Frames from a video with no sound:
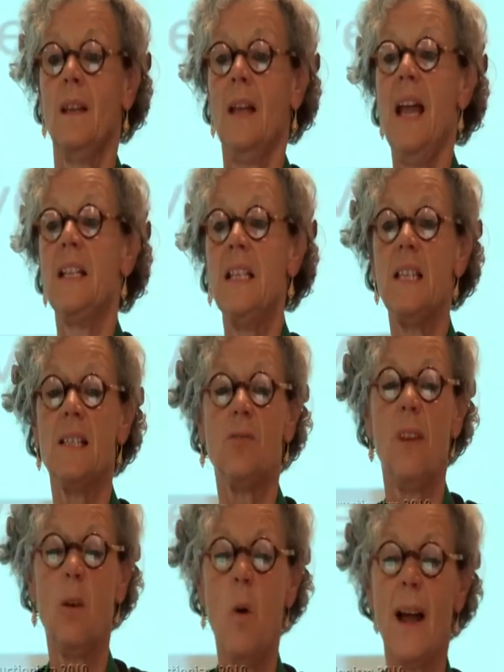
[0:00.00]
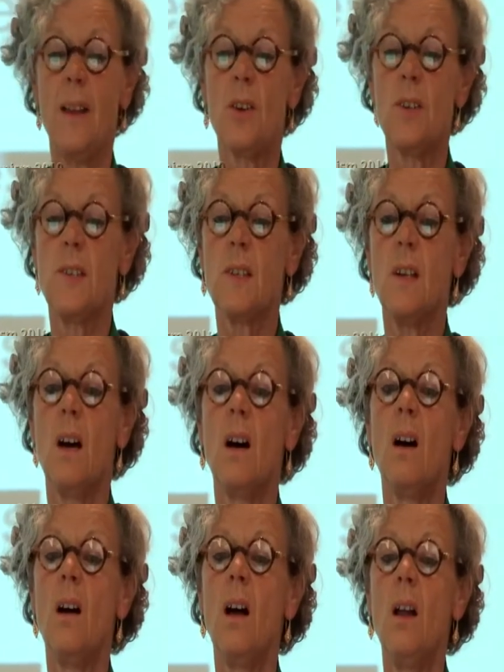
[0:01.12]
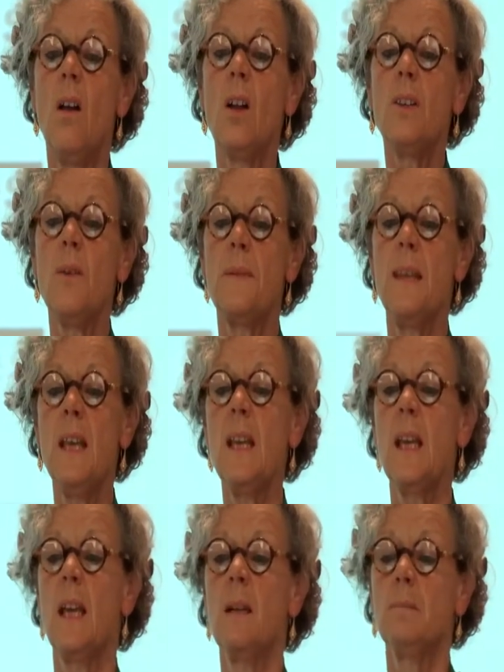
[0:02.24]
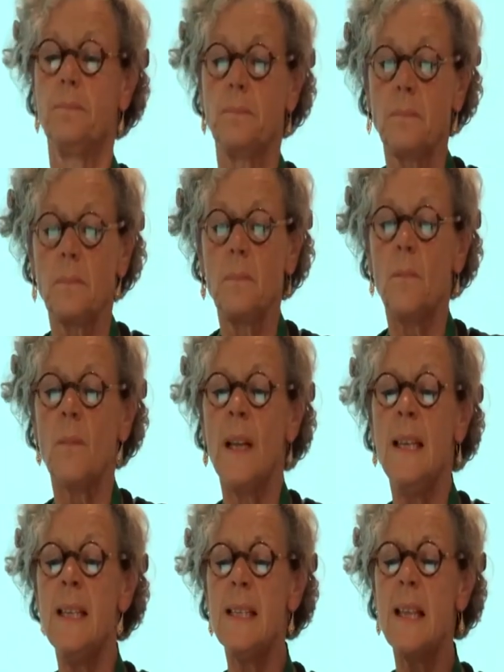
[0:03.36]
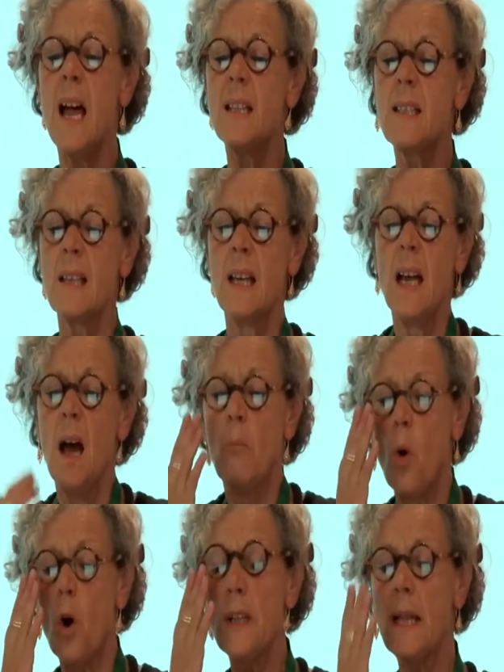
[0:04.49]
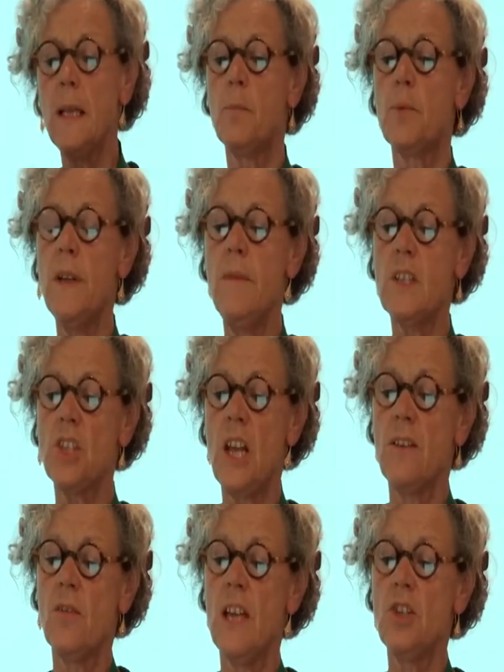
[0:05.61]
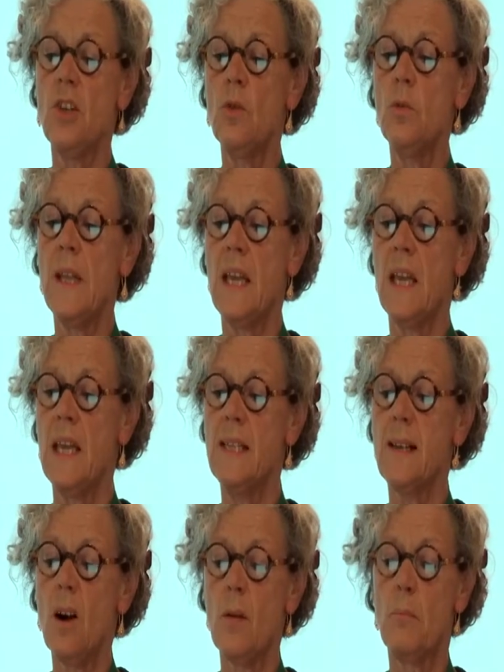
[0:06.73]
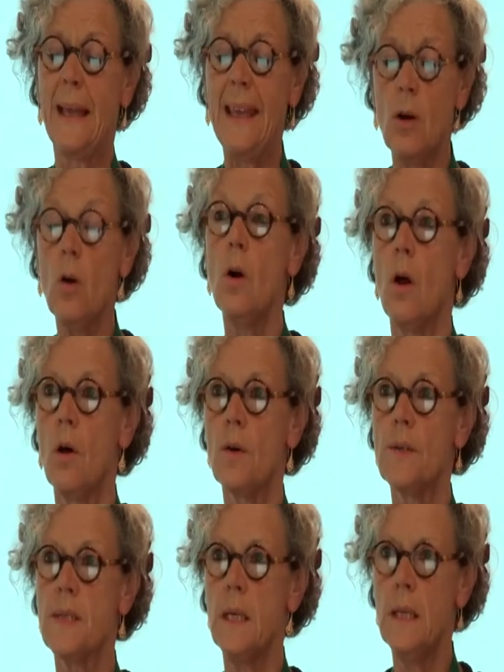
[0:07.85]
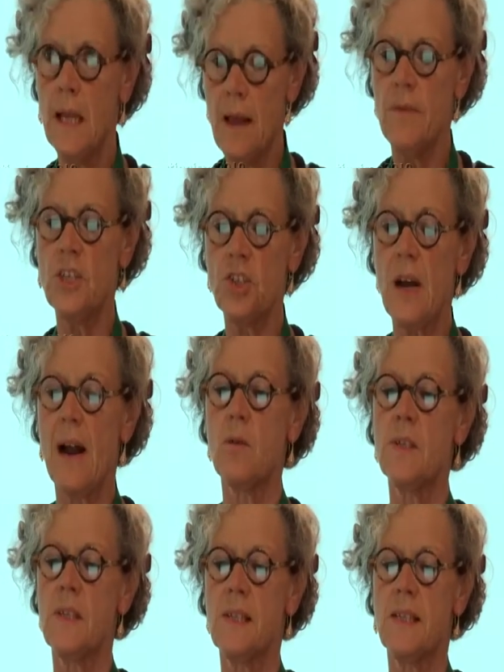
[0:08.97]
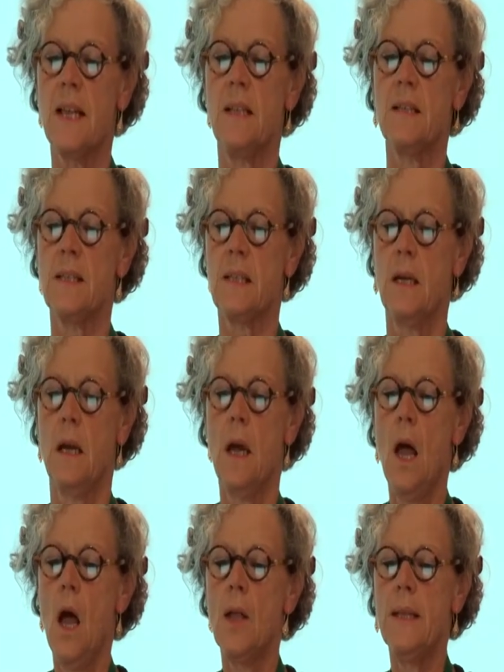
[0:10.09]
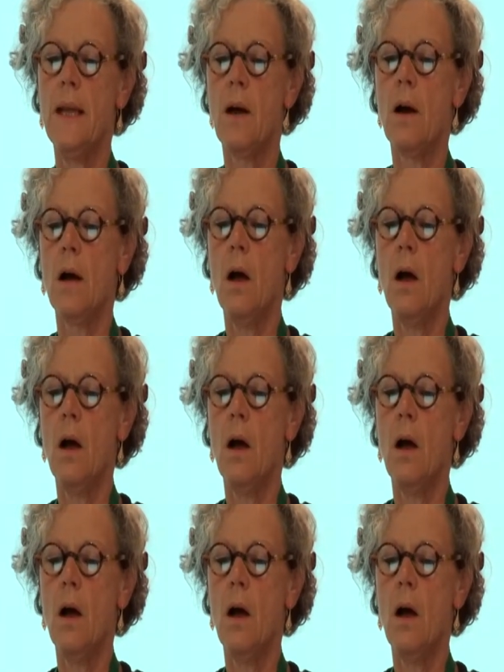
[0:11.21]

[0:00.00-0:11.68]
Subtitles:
and this requires a lot of thinking, is that more than in previous generation, today kids are bricoleurs in Levi-Strauss's sense. They are